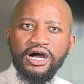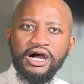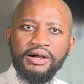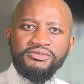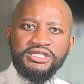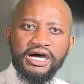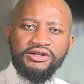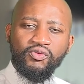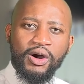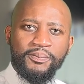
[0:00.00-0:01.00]

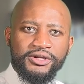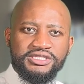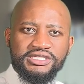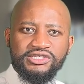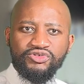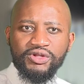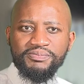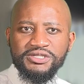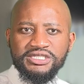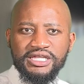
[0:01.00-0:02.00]
down
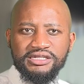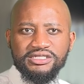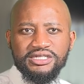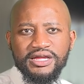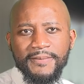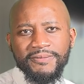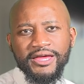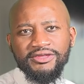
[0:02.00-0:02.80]
1.63%,